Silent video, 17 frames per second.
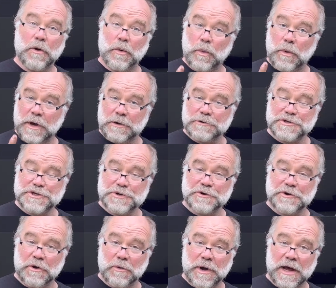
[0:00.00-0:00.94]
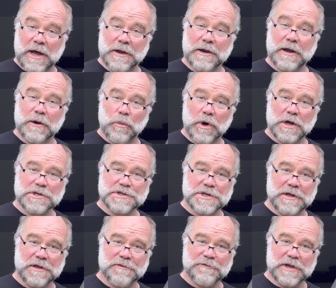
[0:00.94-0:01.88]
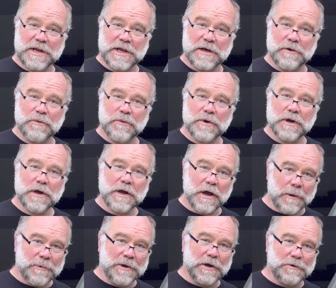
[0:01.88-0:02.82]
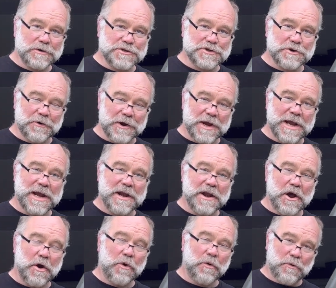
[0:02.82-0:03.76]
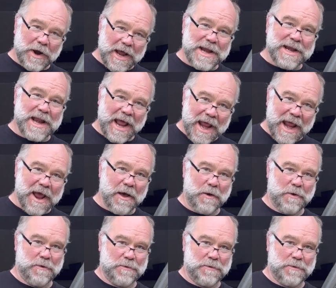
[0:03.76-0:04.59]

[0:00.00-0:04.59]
why don't you go out and watch another video coming on the screen right now?